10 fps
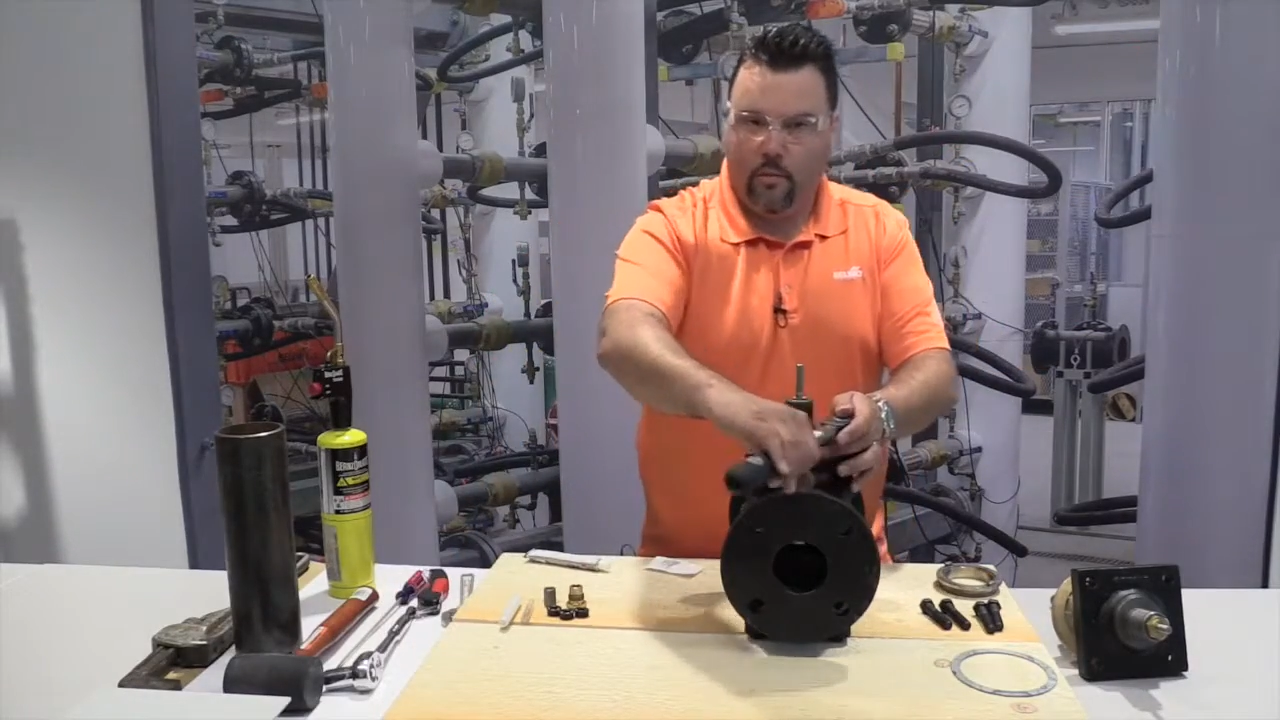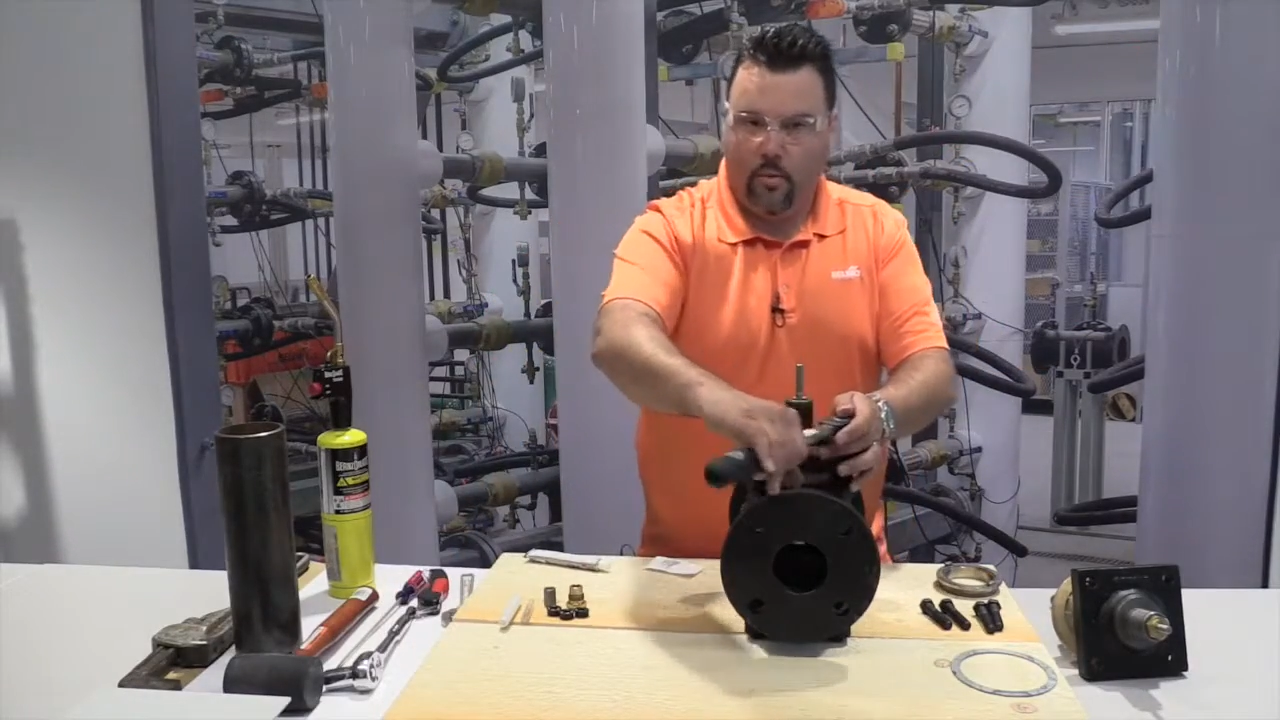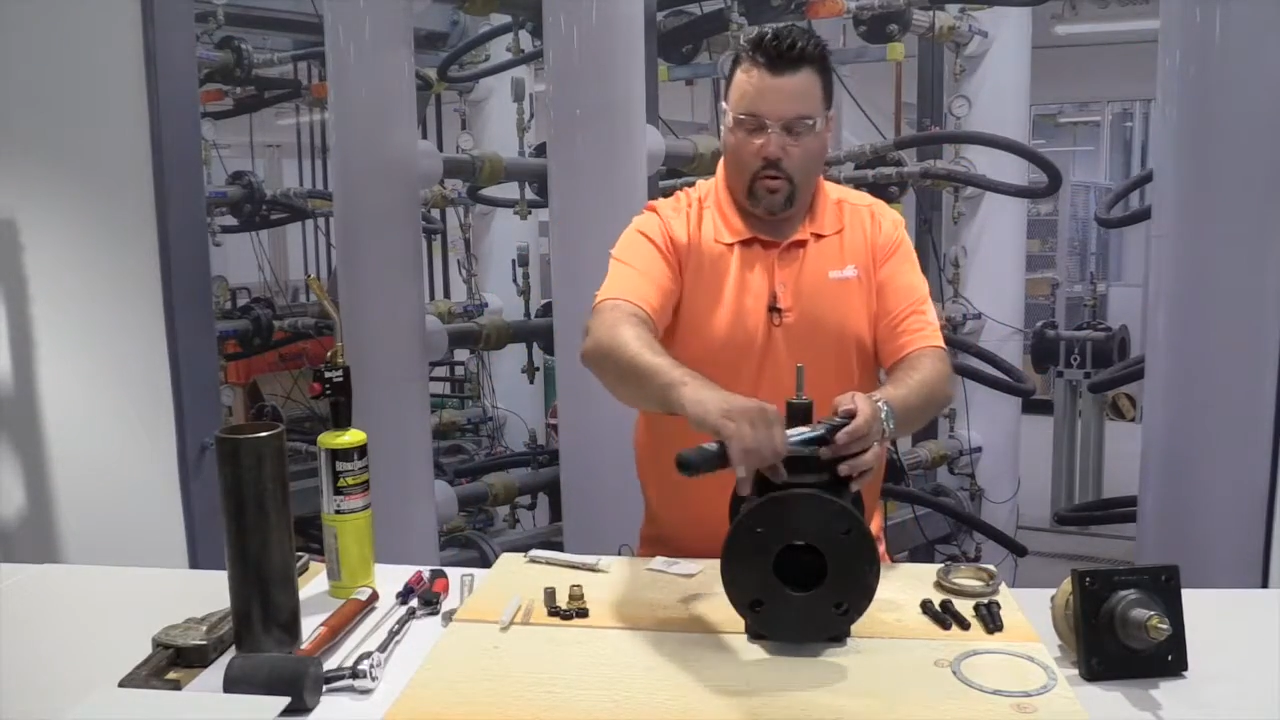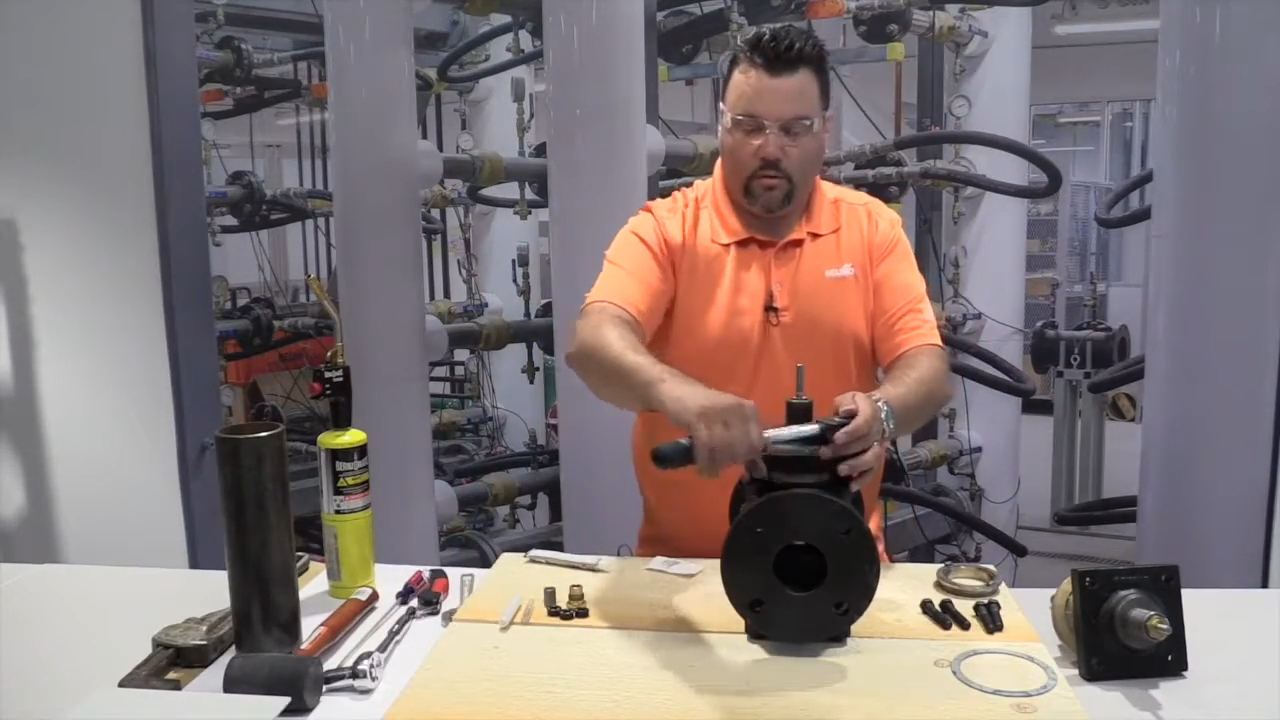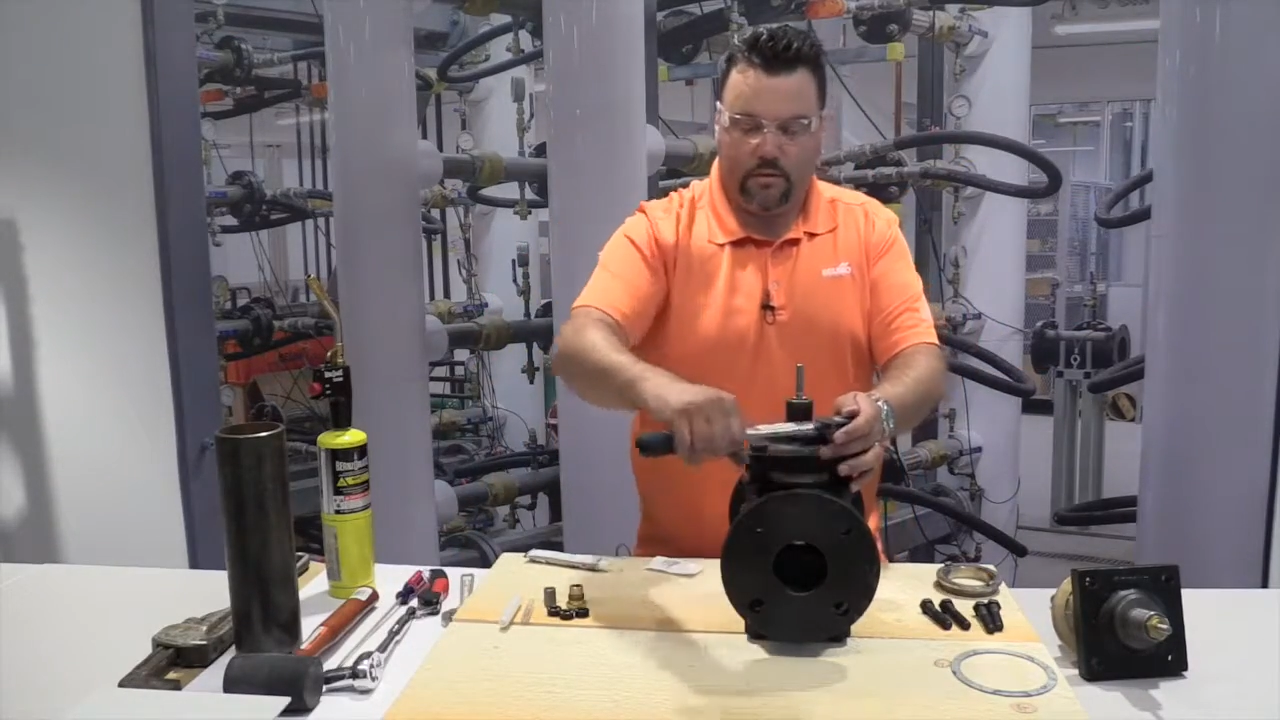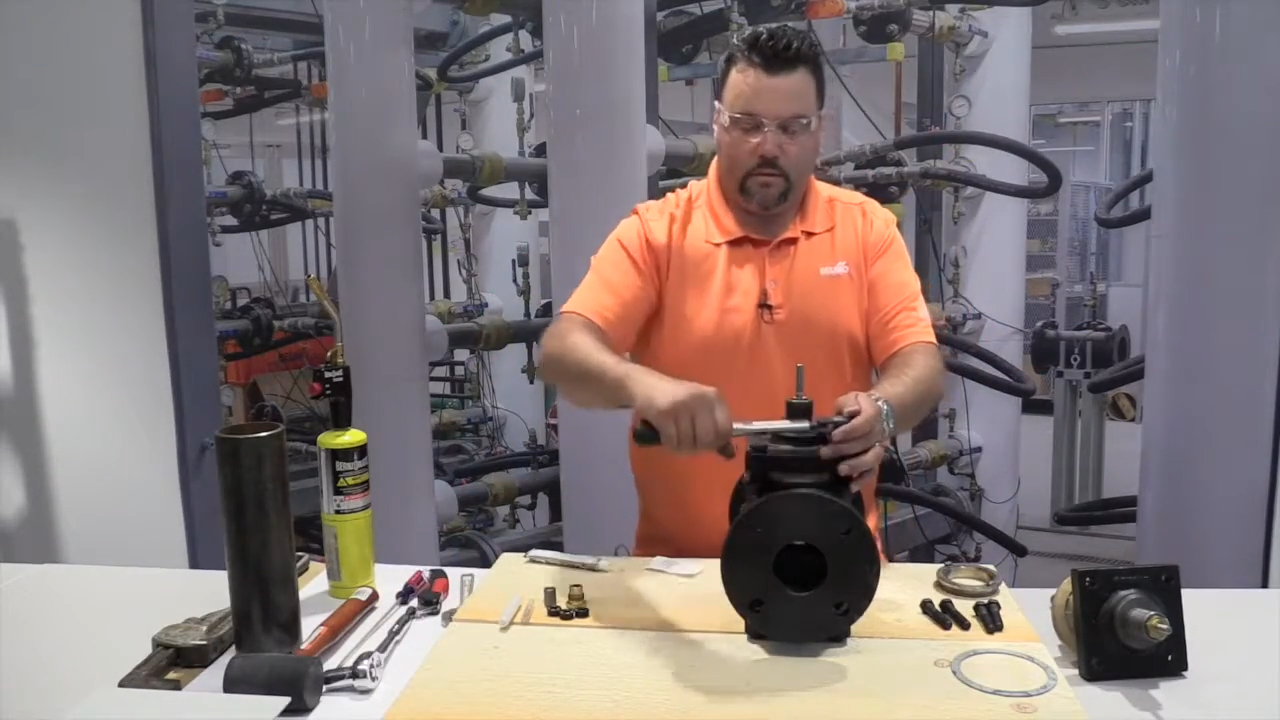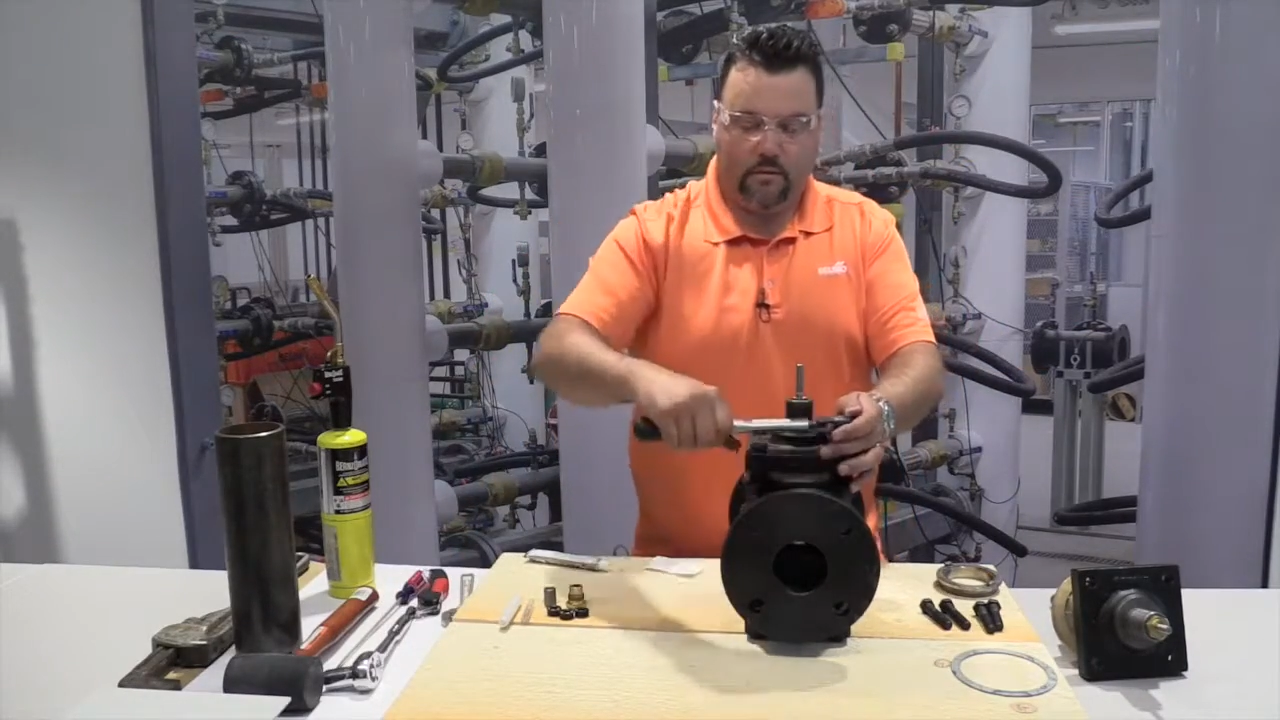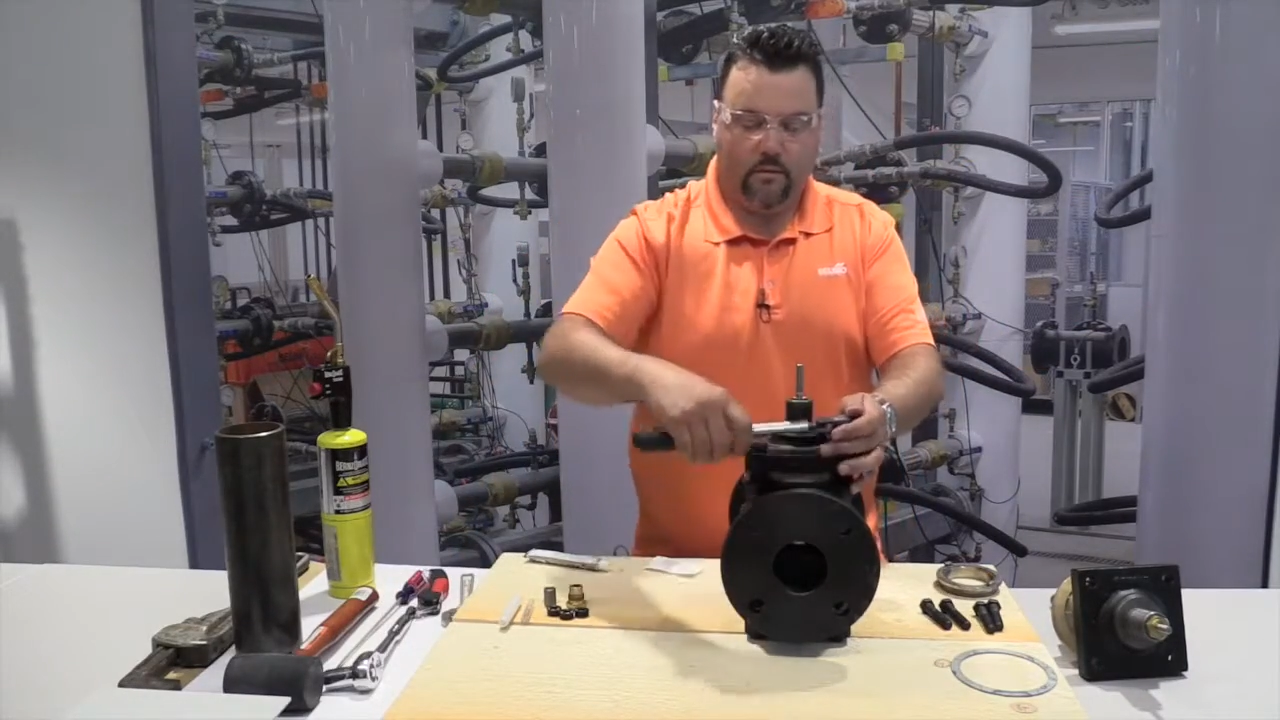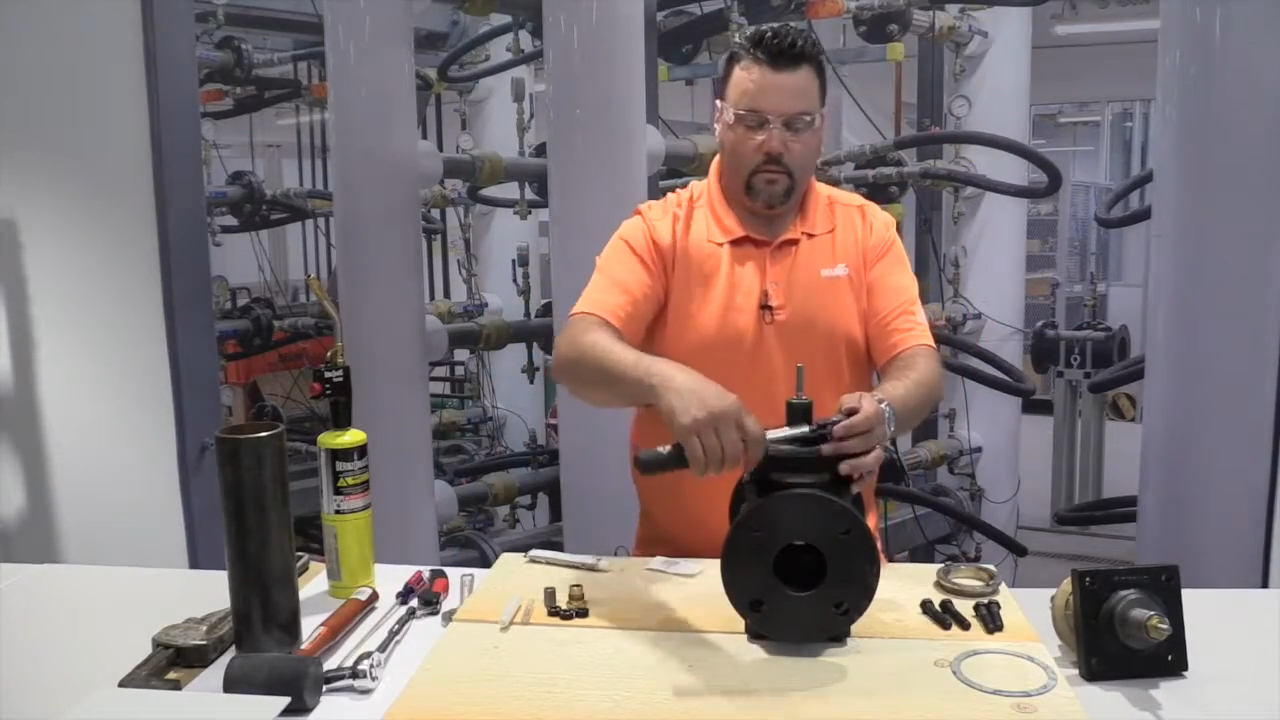the bolts.